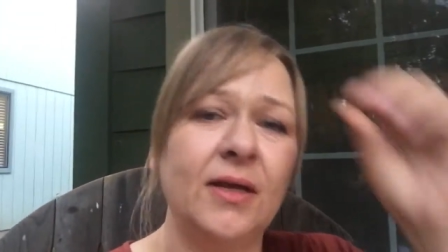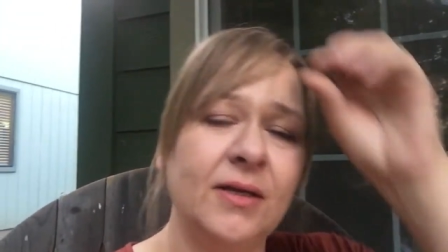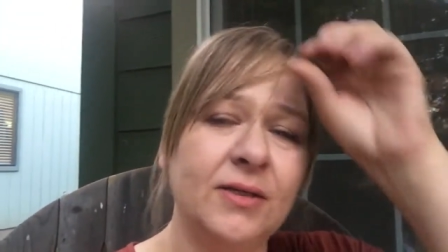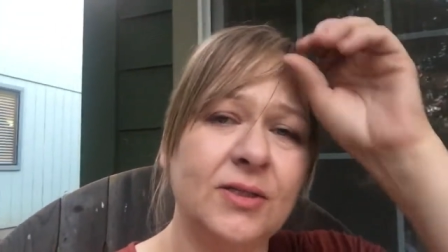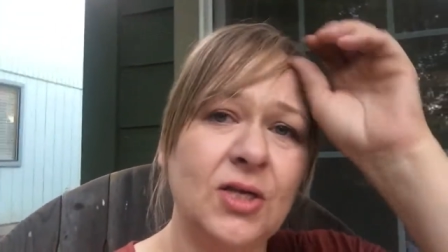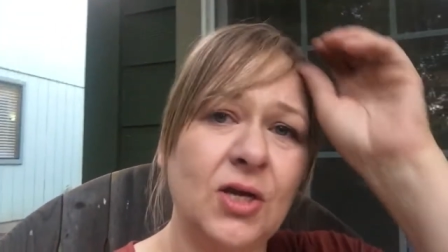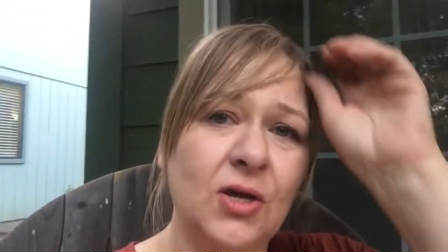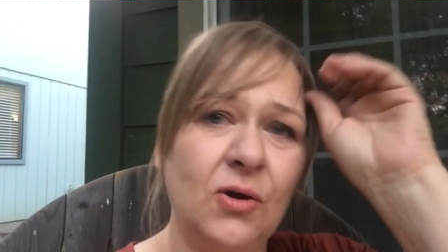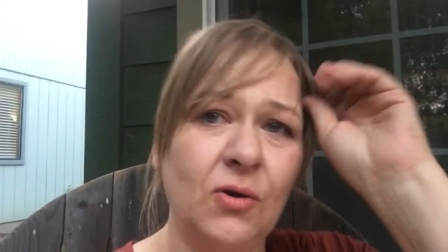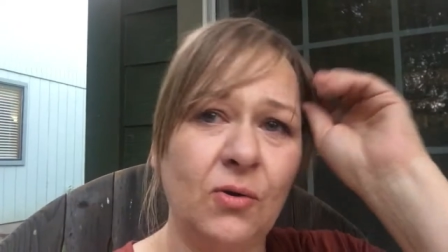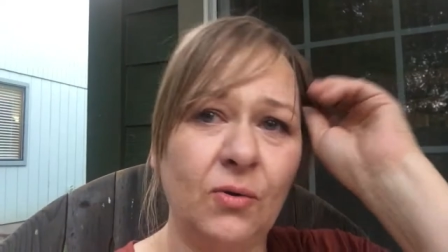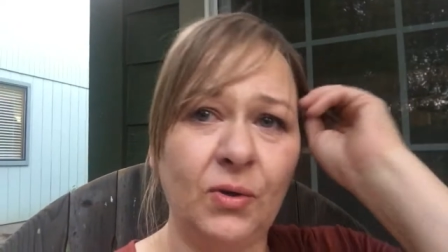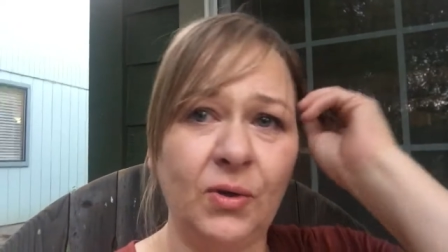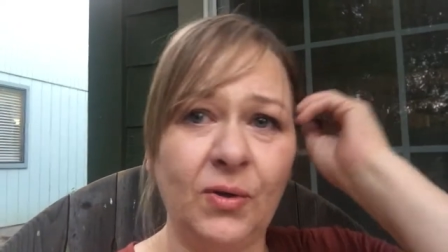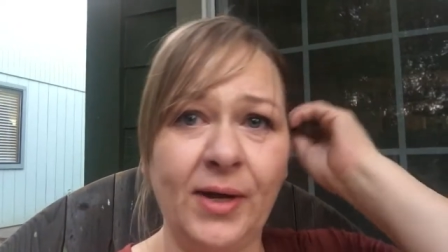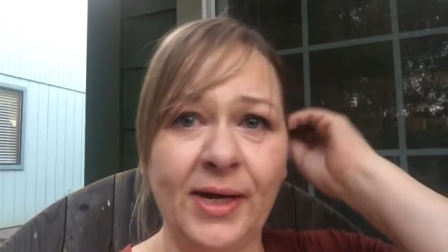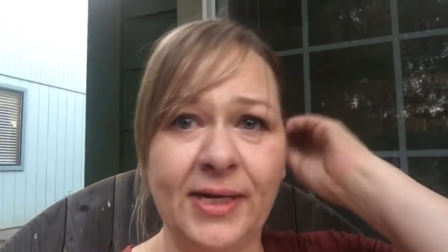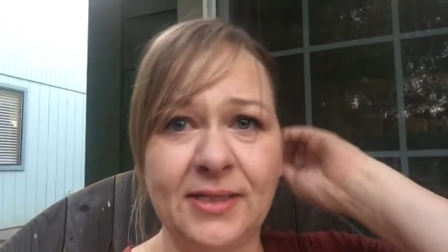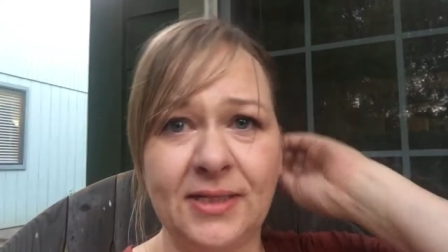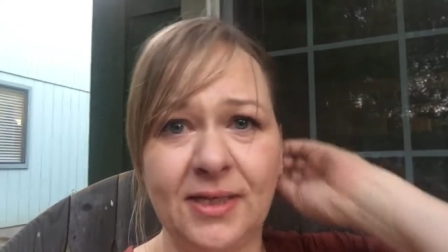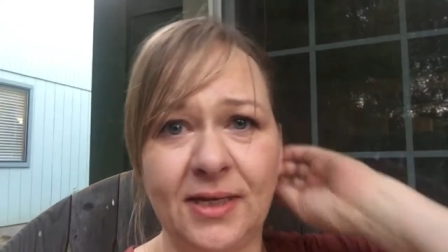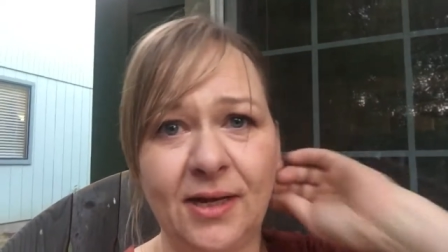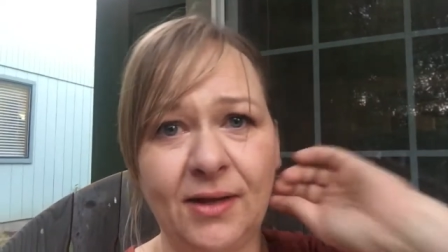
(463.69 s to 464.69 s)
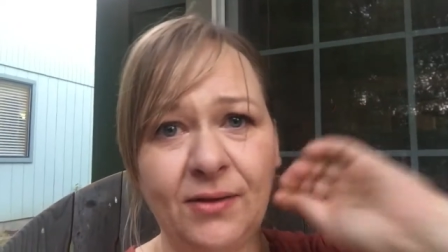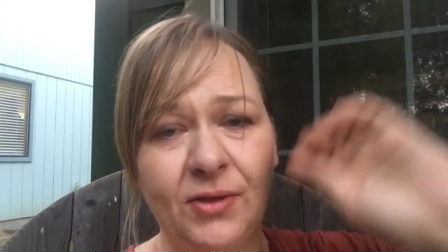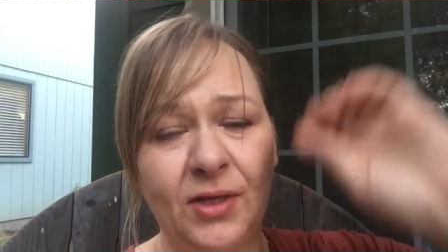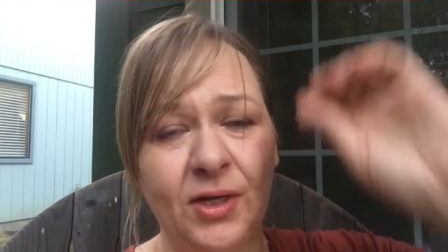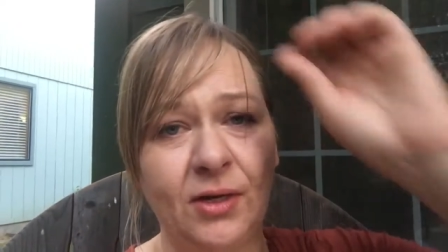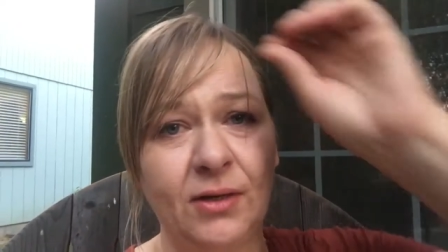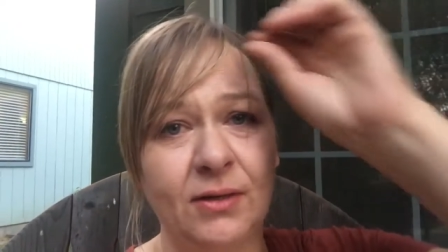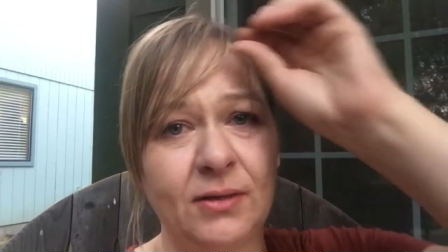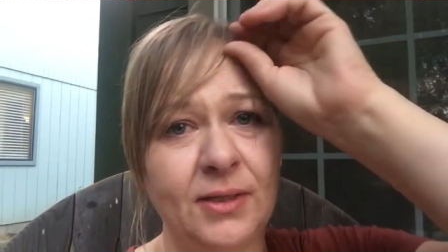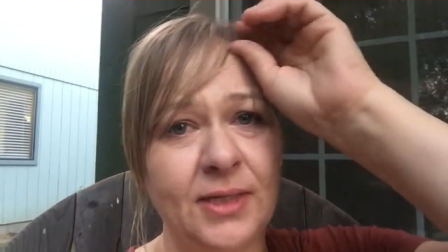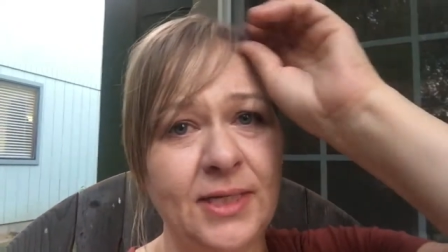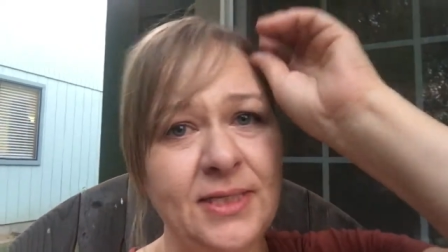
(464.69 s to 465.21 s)
So you guys get out
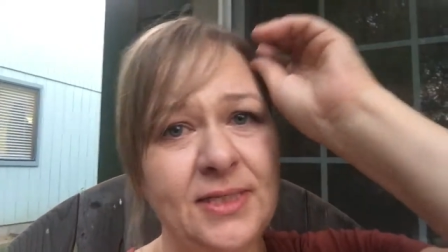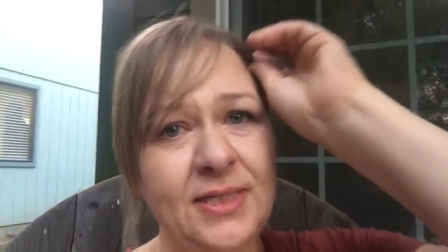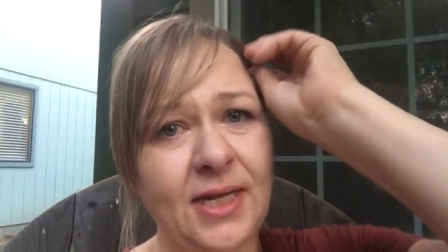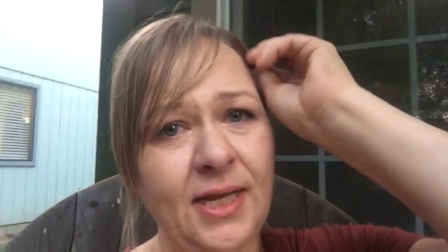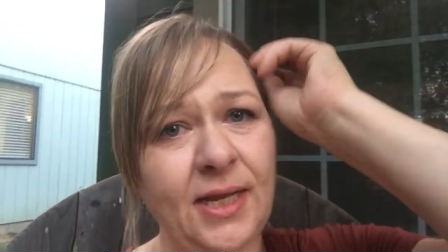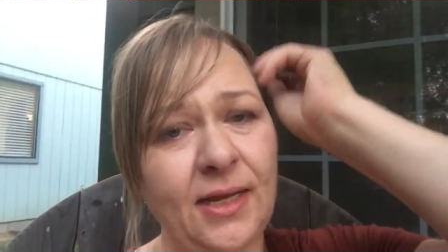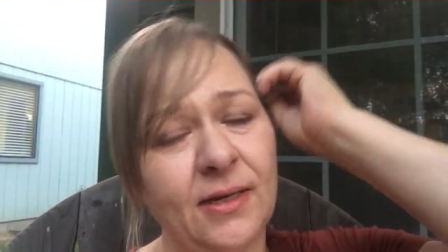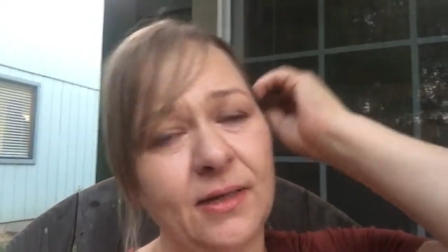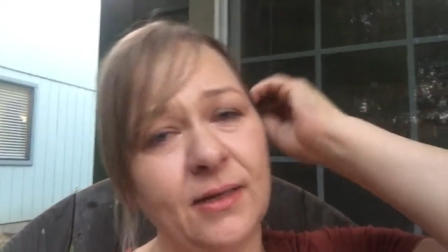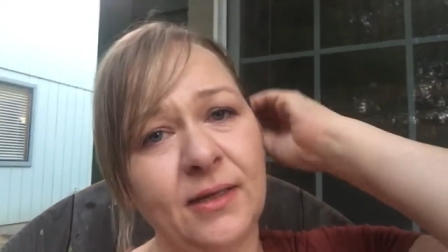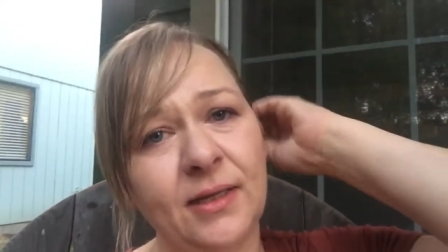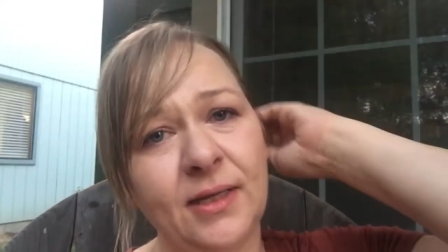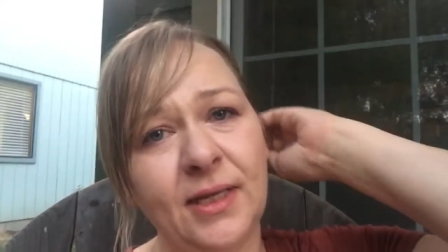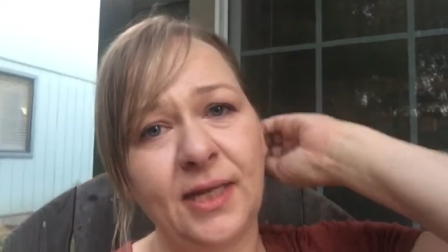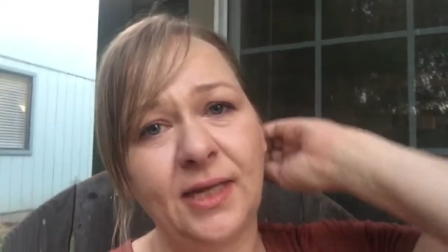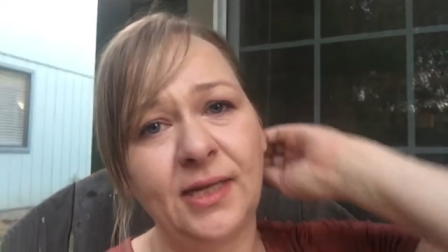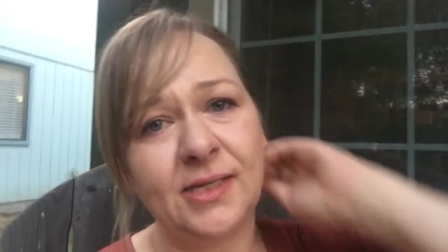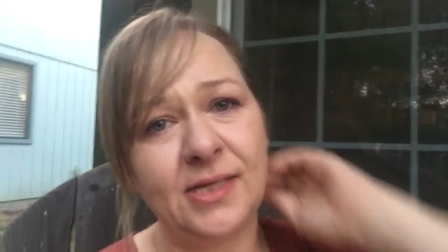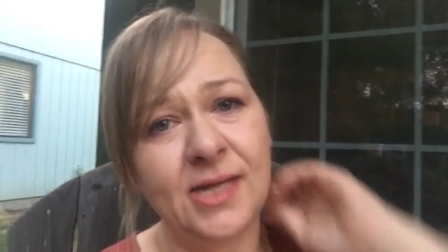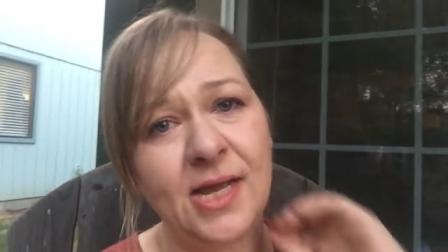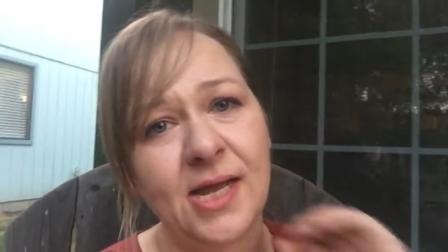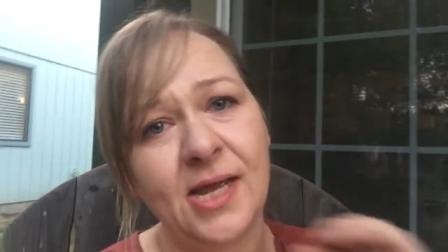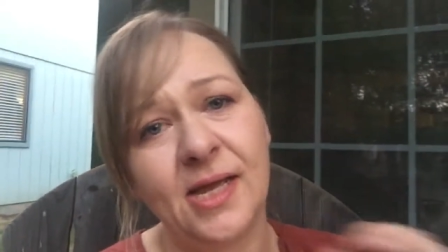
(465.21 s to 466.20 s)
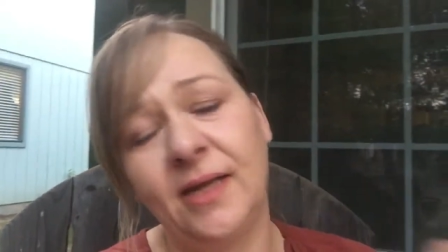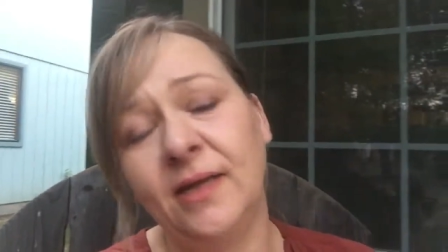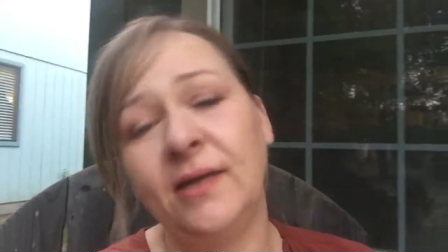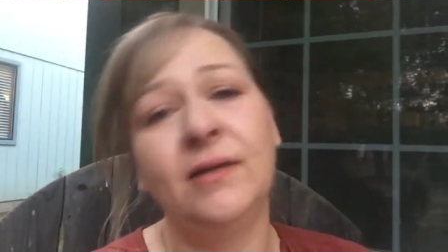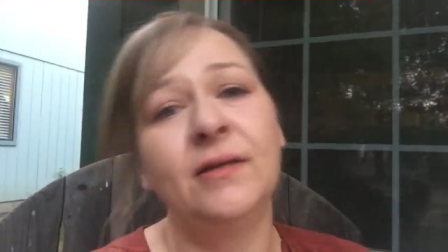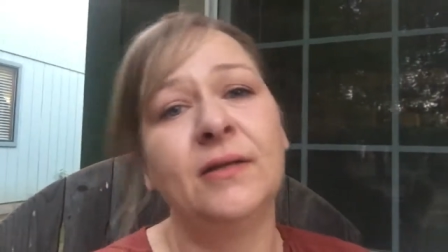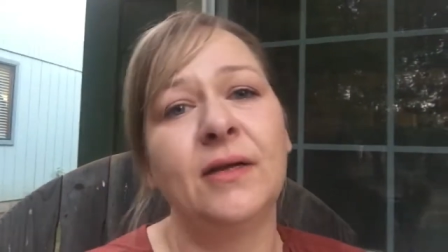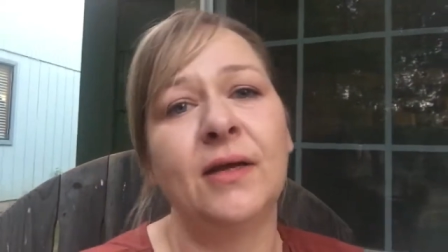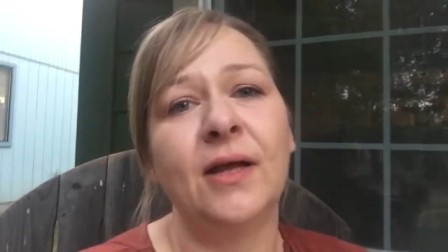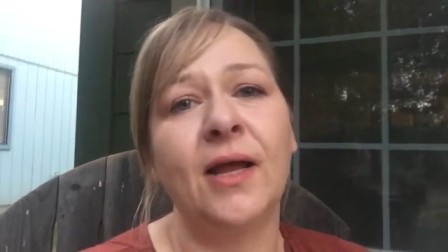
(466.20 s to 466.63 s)
there, list it, get it done,